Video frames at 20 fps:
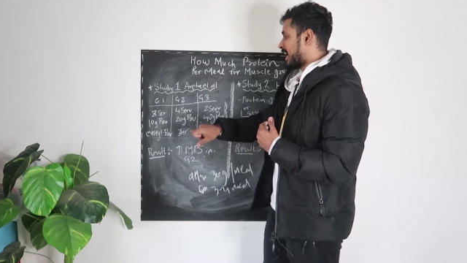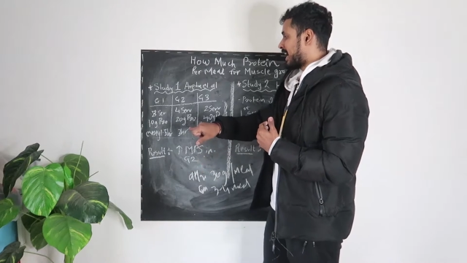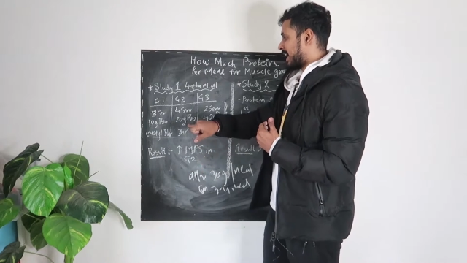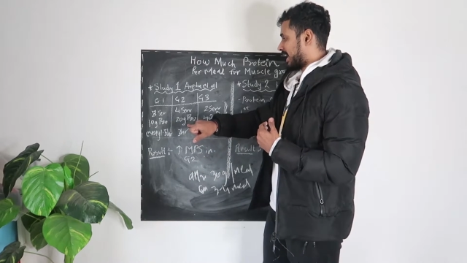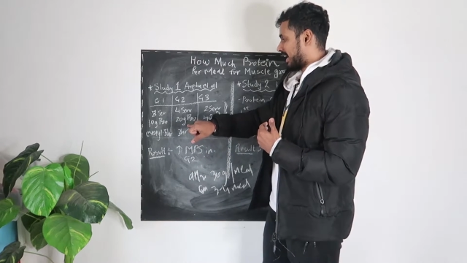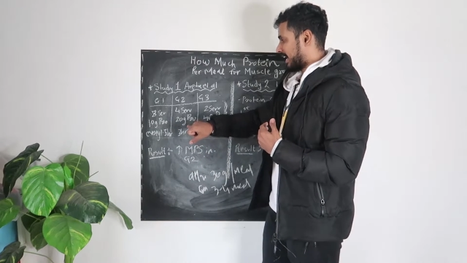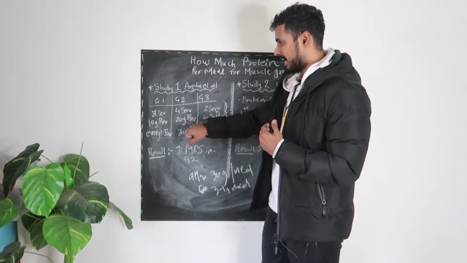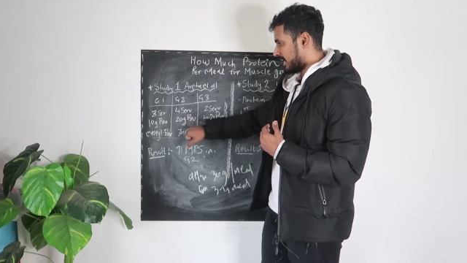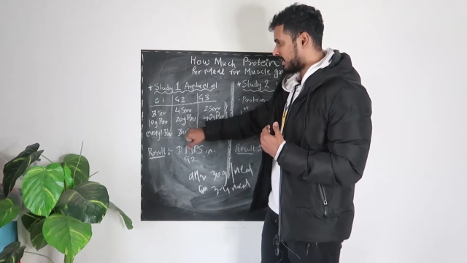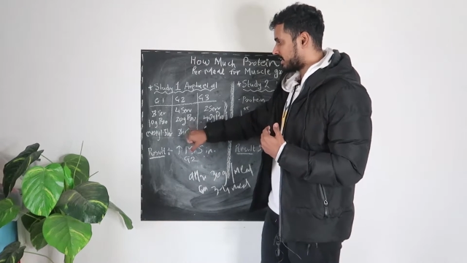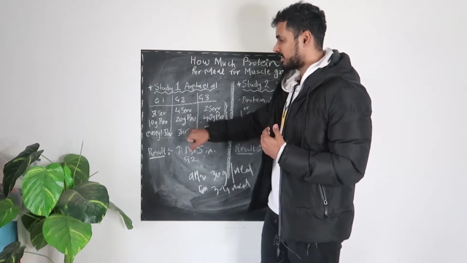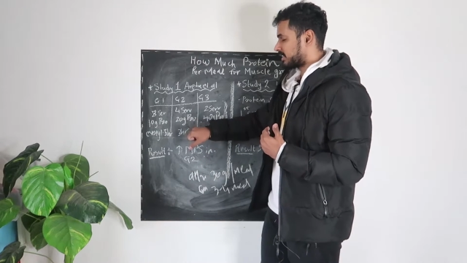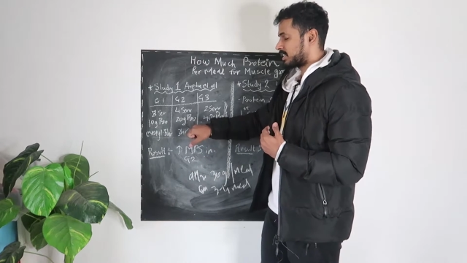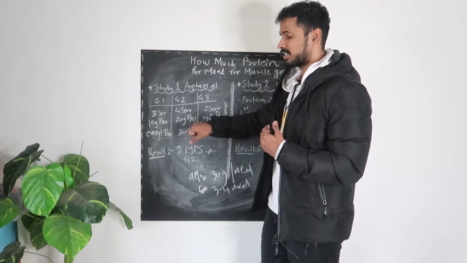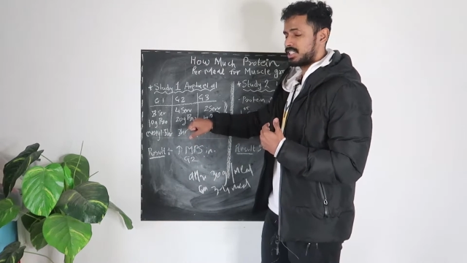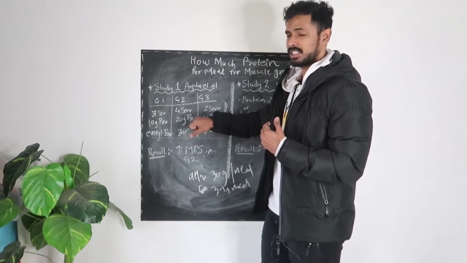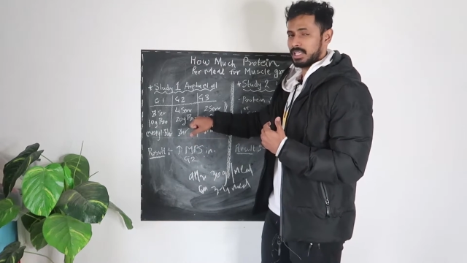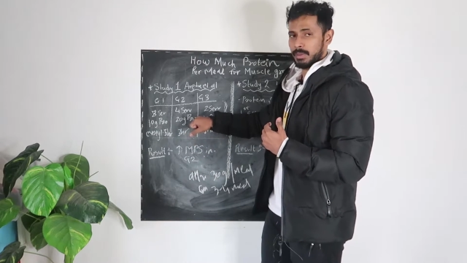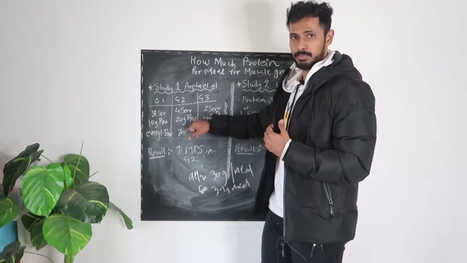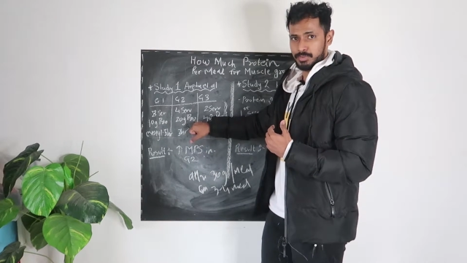in the
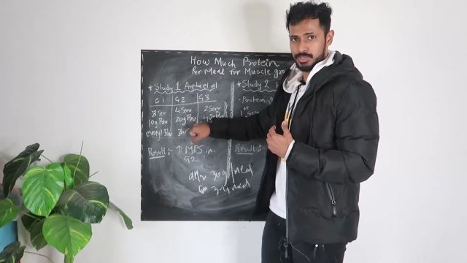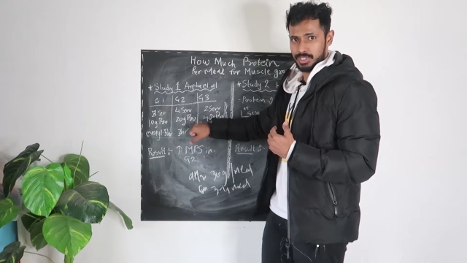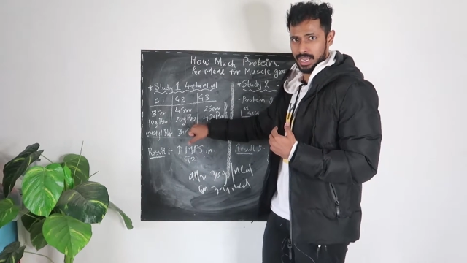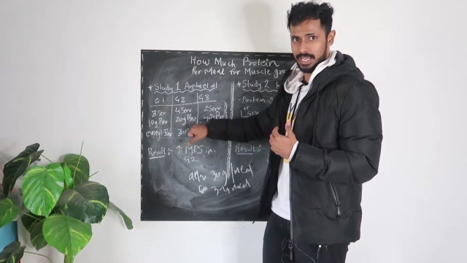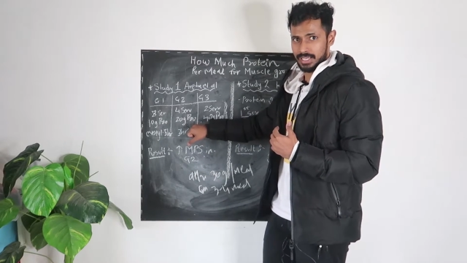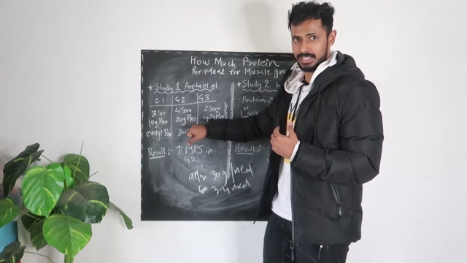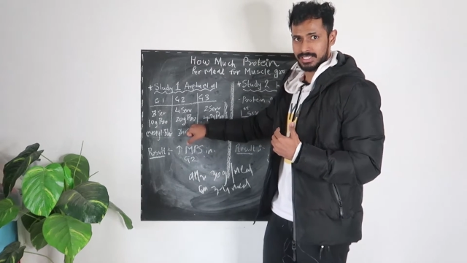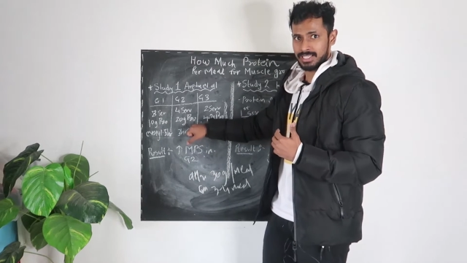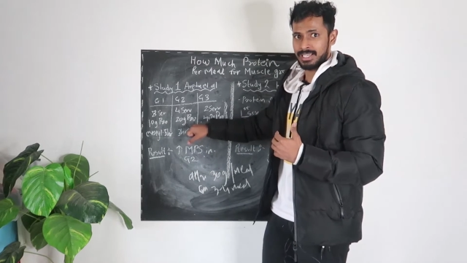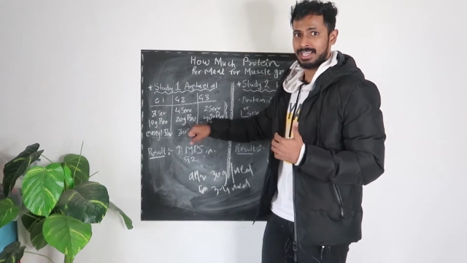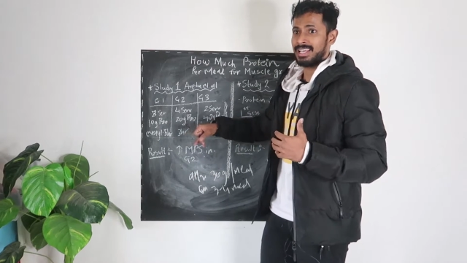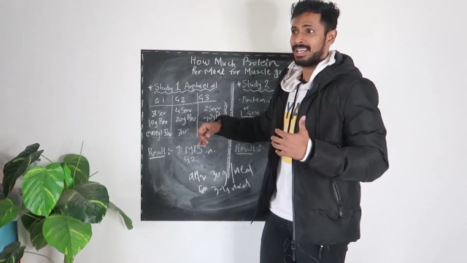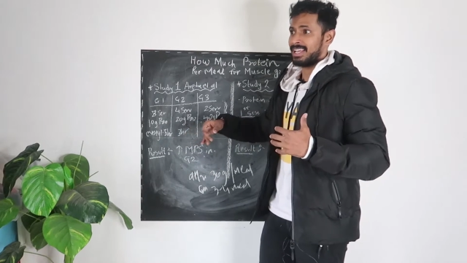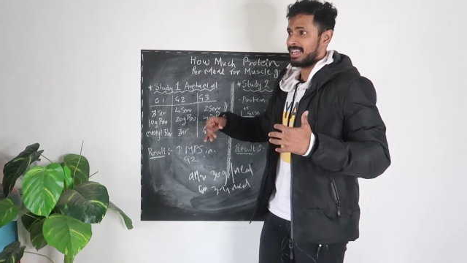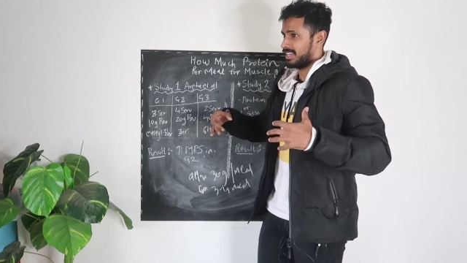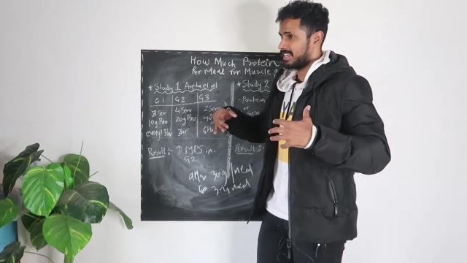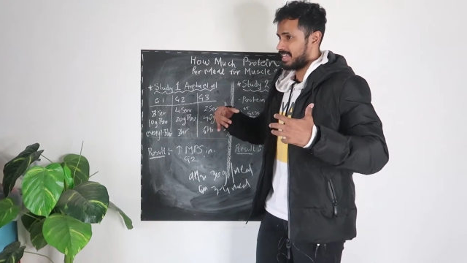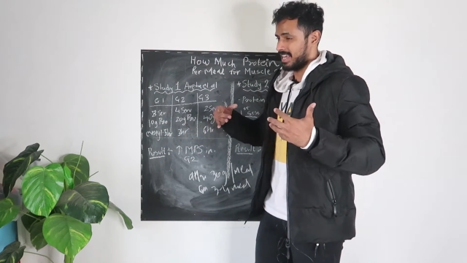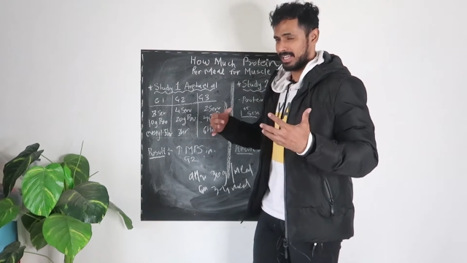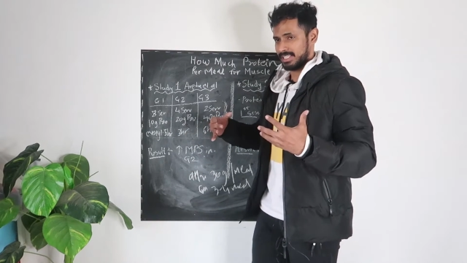subjects,
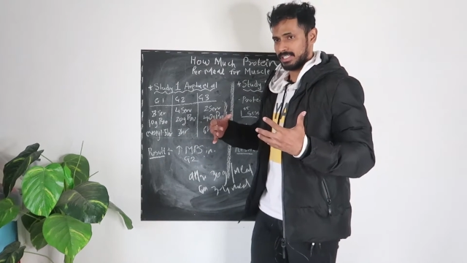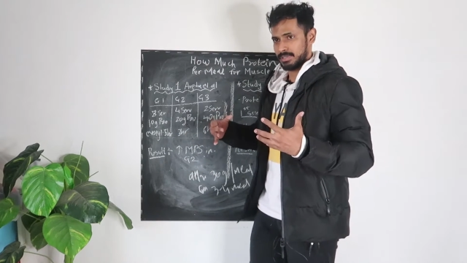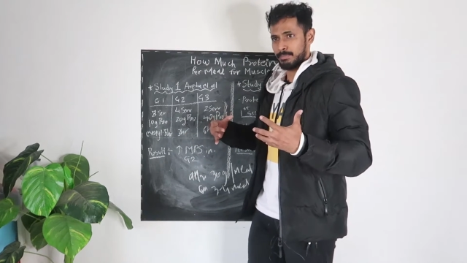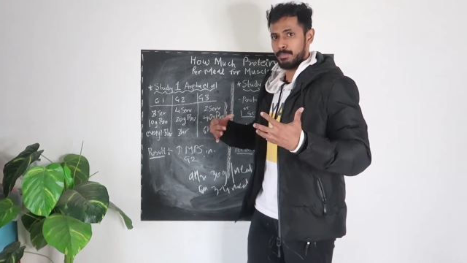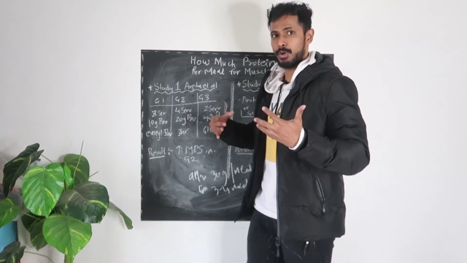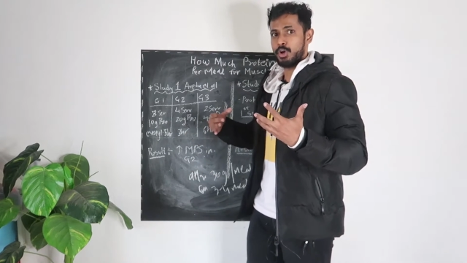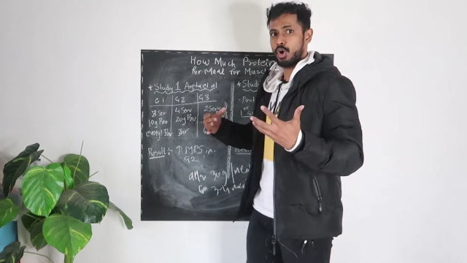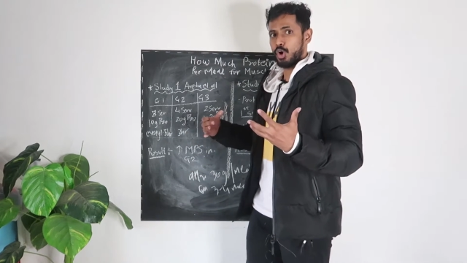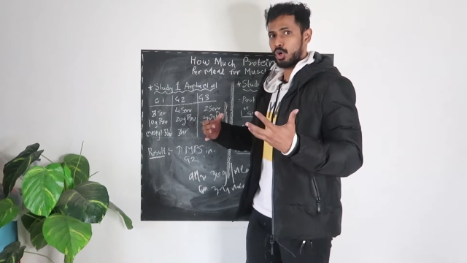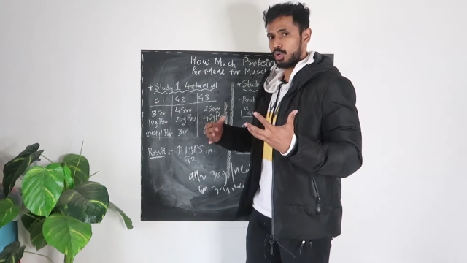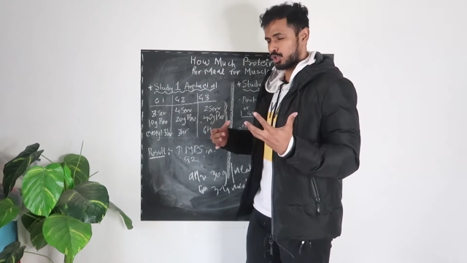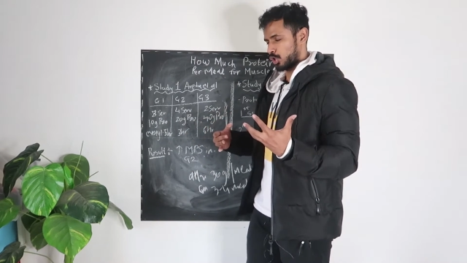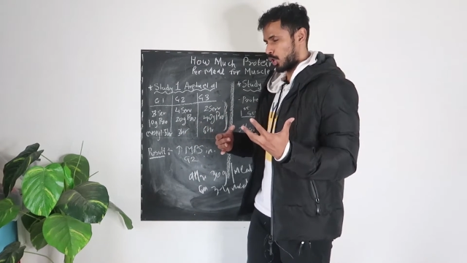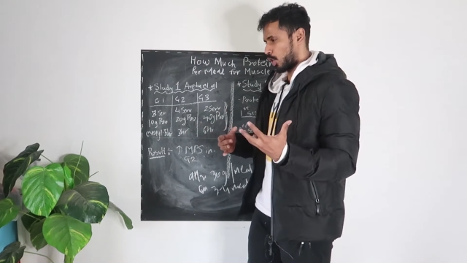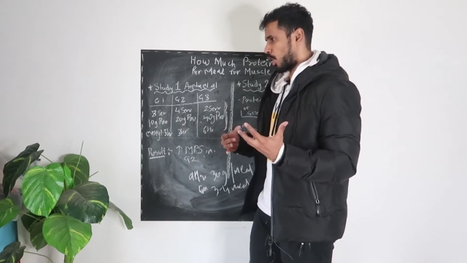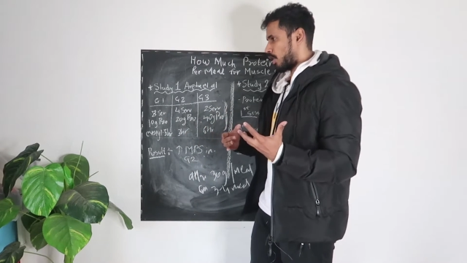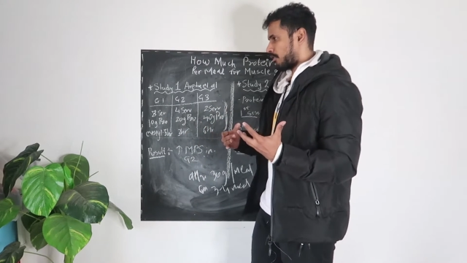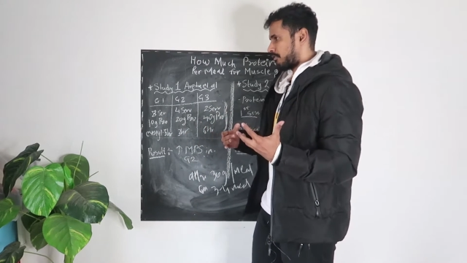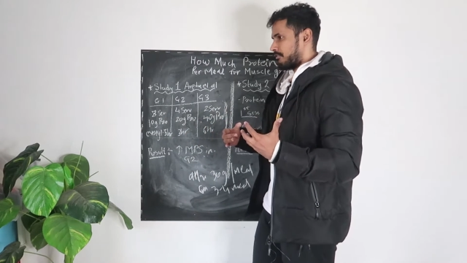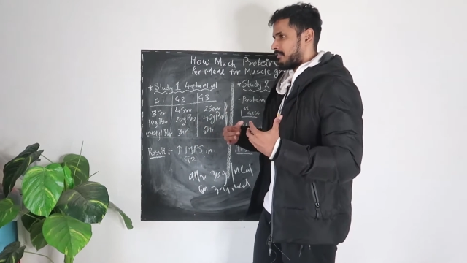yes, because
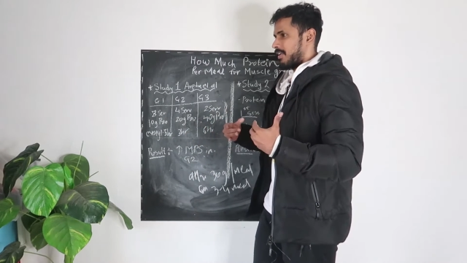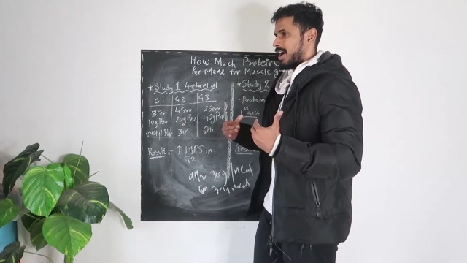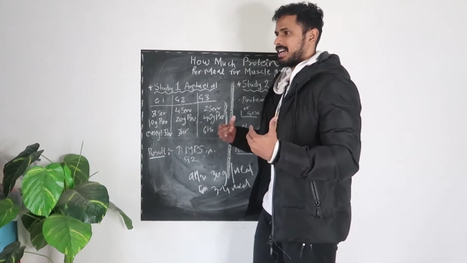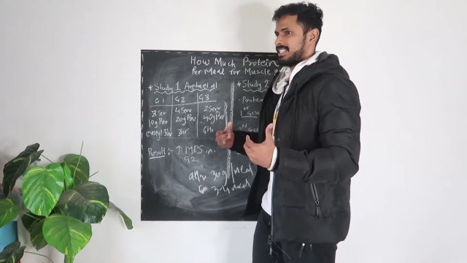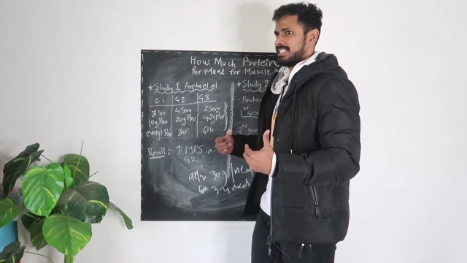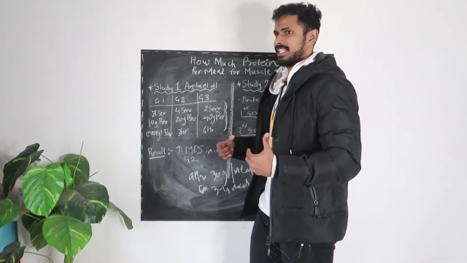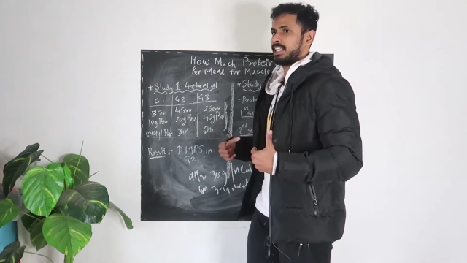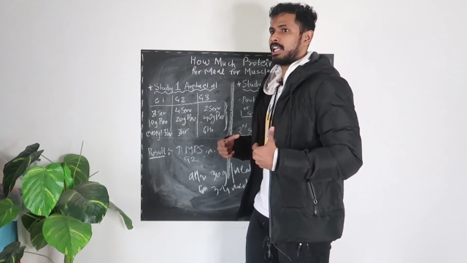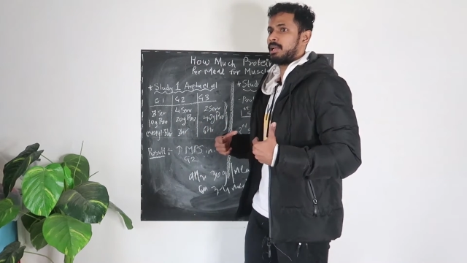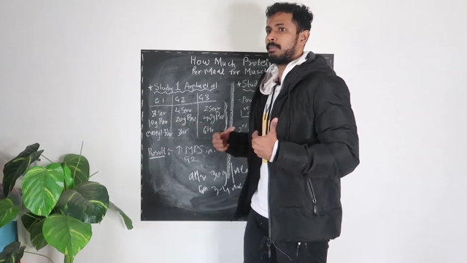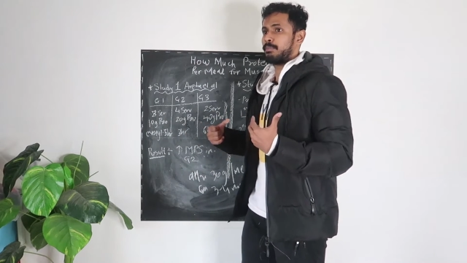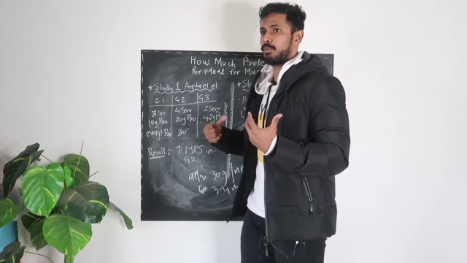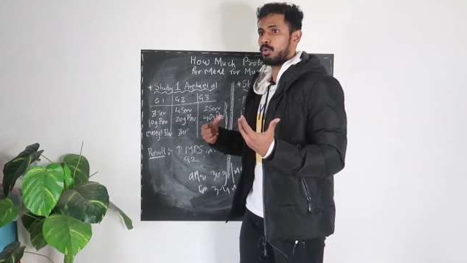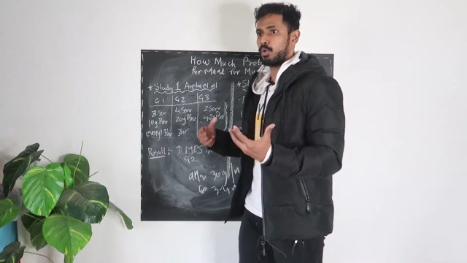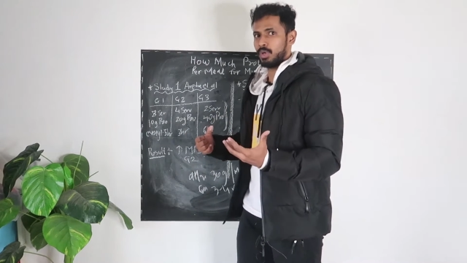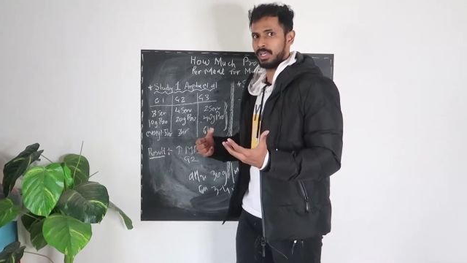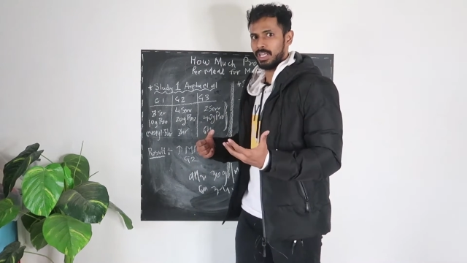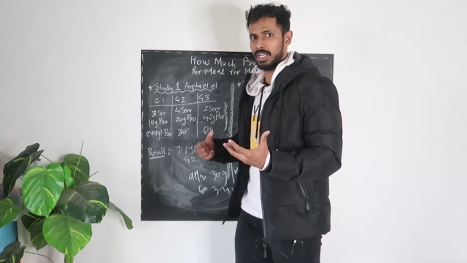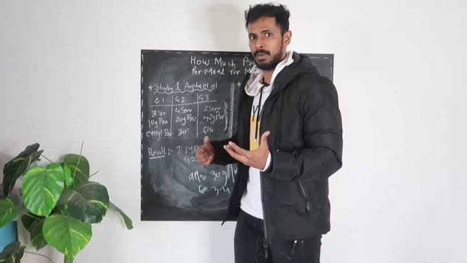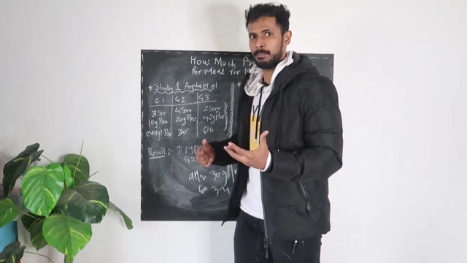of fast acting
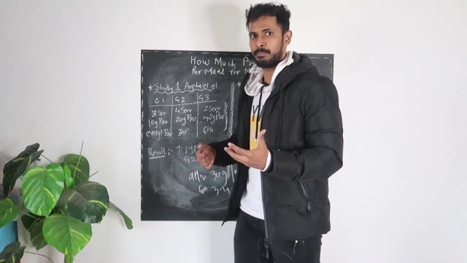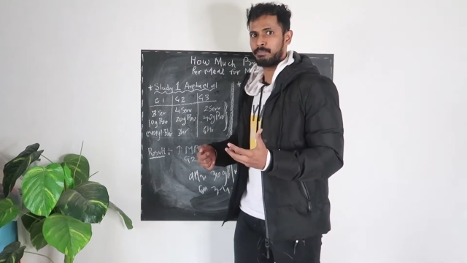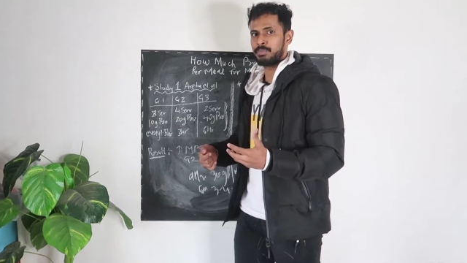protein.